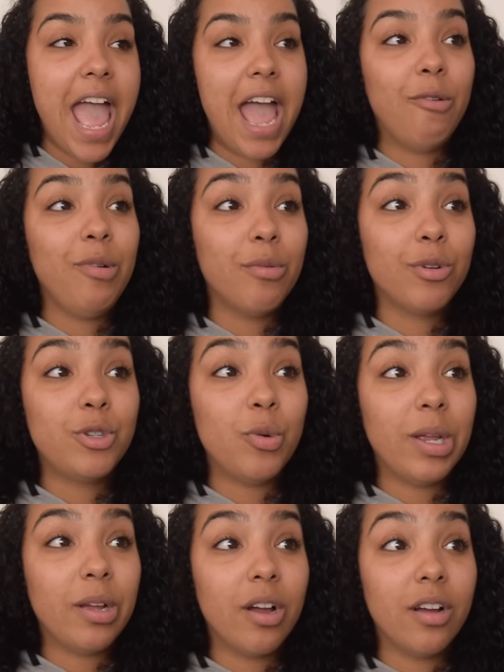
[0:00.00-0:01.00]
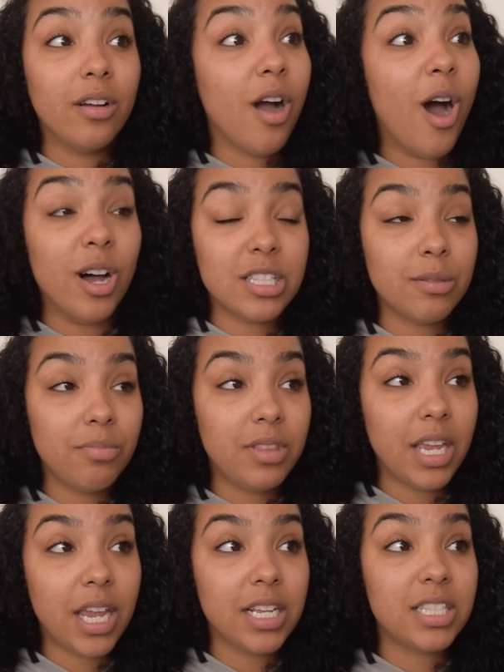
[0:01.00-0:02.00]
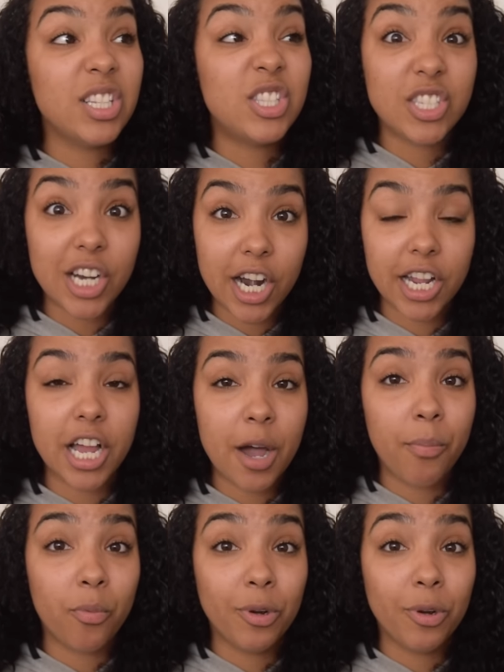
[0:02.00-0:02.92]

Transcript: and we were doing awesome things and starting up